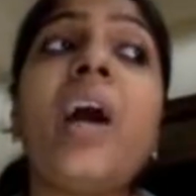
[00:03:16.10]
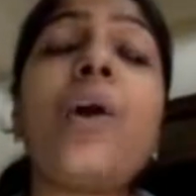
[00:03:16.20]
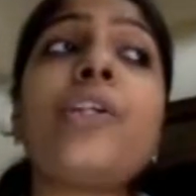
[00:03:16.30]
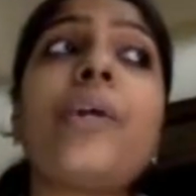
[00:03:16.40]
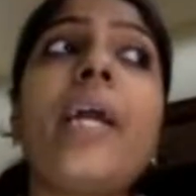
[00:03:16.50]

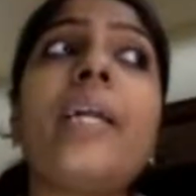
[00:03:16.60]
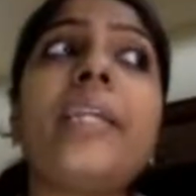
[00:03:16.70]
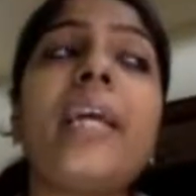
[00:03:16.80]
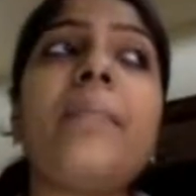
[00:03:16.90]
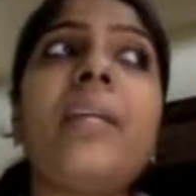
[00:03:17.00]
They are going to
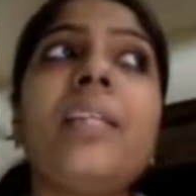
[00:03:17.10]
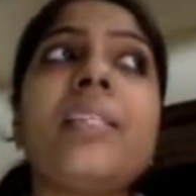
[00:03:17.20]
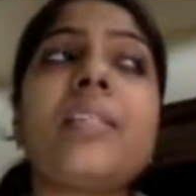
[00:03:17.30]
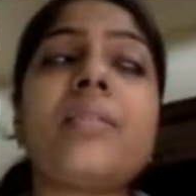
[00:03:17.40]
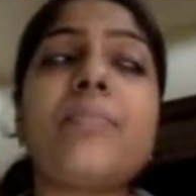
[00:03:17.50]
get a 10
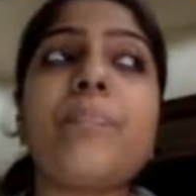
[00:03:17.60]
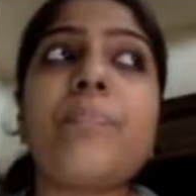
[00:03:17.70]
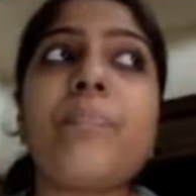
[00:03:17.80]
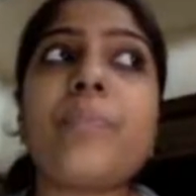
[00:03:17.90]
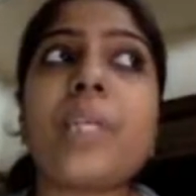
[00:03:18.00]

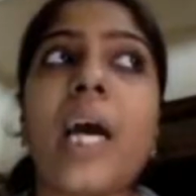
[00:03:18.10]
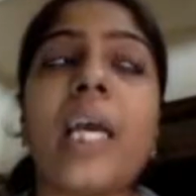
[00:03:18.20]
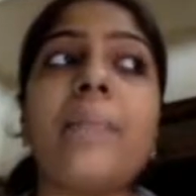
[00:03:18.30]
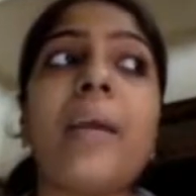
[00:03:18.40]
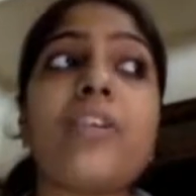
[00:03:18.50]
minutes
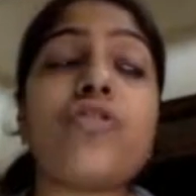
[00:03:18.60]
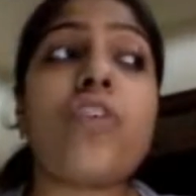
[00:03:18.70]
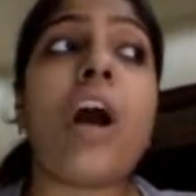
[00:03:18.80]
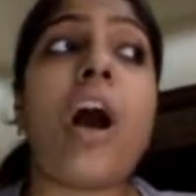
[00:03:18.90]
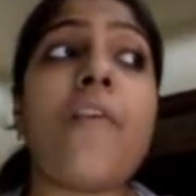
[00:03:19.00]
time
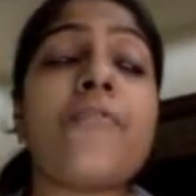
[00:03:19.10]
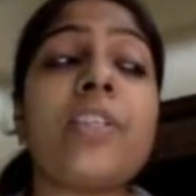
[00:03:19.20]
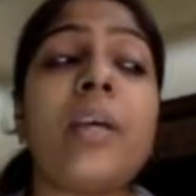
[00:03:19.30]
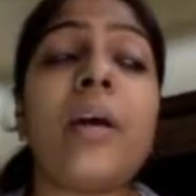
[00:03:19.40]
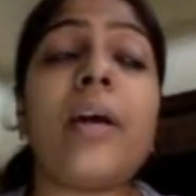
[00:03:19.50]
extra
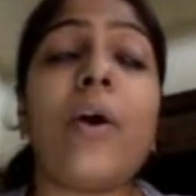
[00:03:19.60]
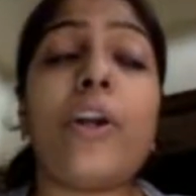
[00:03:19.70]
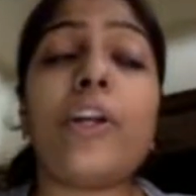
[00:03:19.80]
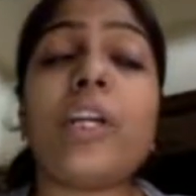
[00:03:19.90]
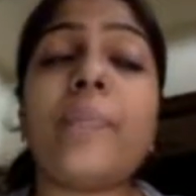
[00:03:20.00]
after
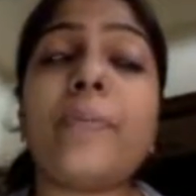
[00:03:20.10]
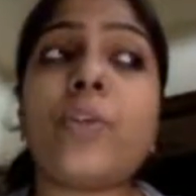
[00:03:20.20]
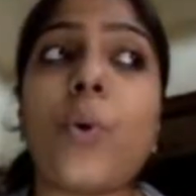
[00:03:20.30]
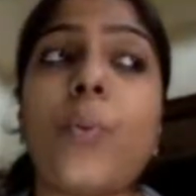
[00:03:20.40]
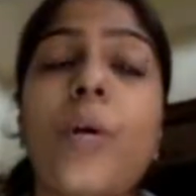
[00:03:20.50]
the audio
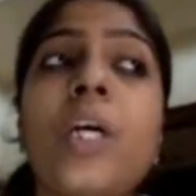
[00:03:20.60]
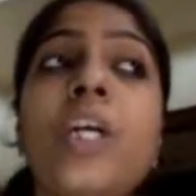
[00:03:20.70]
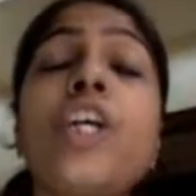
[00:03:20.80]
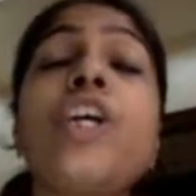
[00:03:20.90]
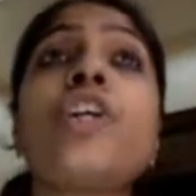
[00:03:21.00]
clip is
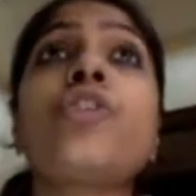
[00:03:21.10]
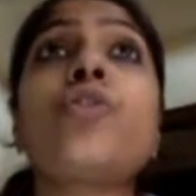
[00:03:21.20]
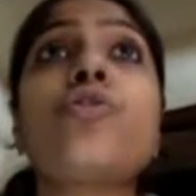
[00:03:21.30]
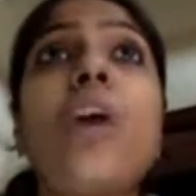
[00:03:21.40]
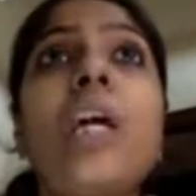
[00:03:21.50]
over
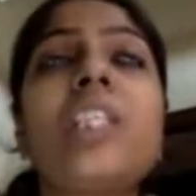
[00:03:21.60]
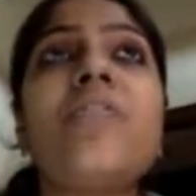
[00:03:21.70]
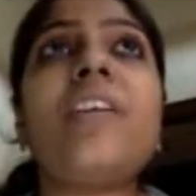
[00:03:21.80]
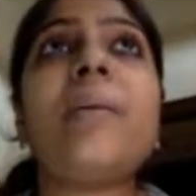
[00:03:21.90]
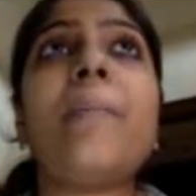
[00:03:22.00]
to
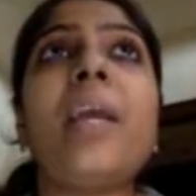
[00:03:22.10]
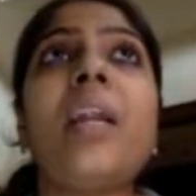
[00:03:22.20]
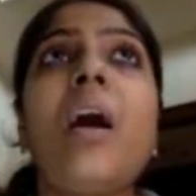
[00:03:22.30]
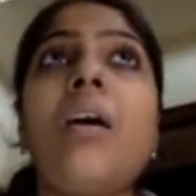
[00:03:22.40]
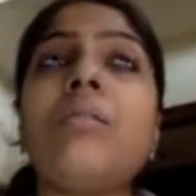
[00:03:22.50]
transfer
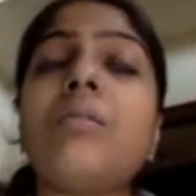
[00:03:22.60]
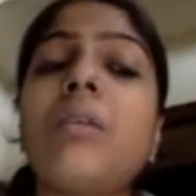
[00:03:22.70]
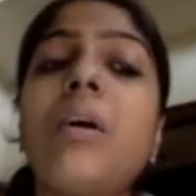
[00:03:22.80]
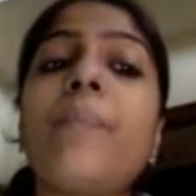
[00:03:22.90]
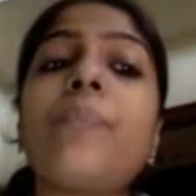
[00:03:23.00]
the main
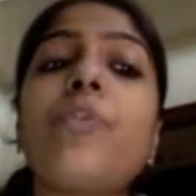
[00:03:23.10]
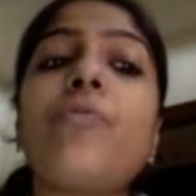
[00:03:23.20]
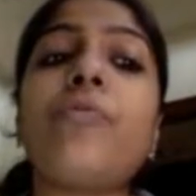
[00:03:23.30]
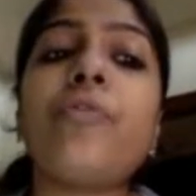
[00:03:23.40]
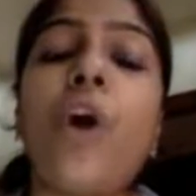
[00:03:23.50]

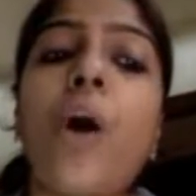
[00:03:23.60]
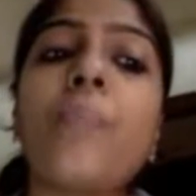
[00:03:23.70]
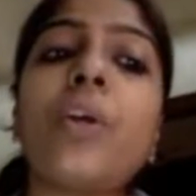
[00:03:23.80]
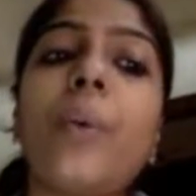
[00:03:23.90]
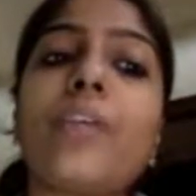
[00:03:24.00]
answer
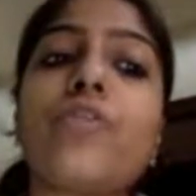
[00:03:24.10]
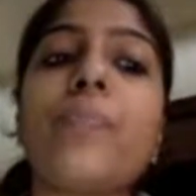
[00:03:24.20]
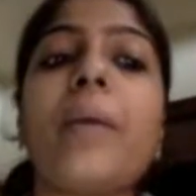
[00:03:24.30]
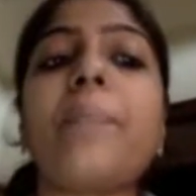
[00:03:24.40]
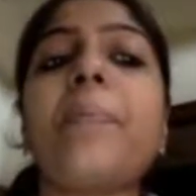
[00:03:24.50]
from the
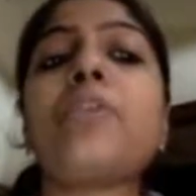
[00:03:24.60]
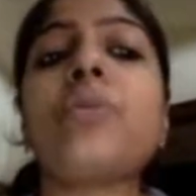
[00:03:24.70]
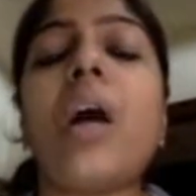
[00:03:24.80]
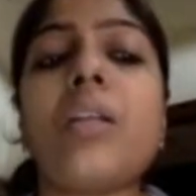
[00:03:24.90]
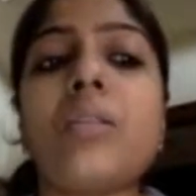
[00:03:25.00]
question
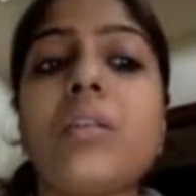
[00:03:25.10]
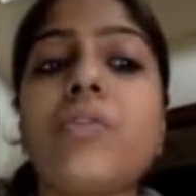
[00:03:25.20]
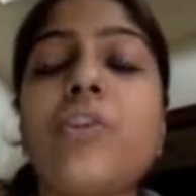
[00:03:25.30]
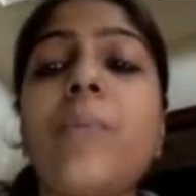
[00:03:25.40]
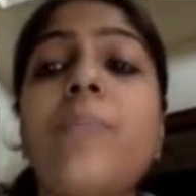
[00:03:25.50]
paper to the
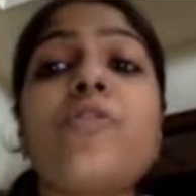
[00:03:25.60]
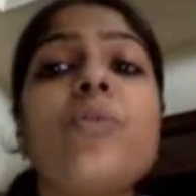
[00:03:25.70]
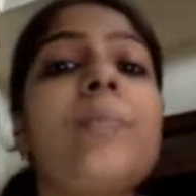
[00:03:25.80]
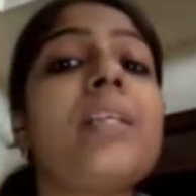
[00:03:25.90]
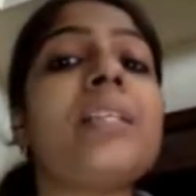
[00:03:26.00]
answer
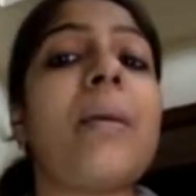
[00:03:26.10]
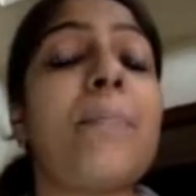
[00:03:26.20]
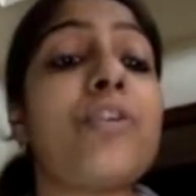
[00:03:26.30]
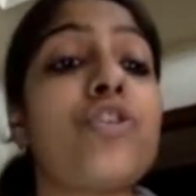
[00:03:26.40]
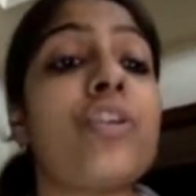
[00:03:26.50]
script, which will be
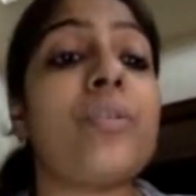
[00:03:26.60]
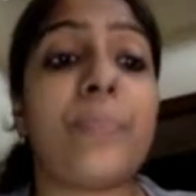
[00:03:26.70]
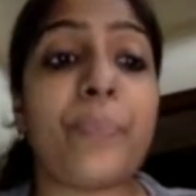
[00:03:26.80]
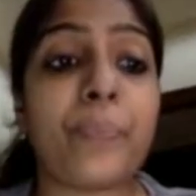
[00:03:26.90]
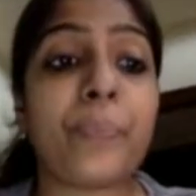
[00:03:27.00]
the
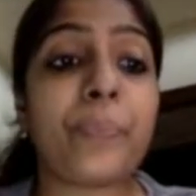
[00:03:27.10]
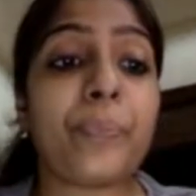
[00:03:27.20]
submission.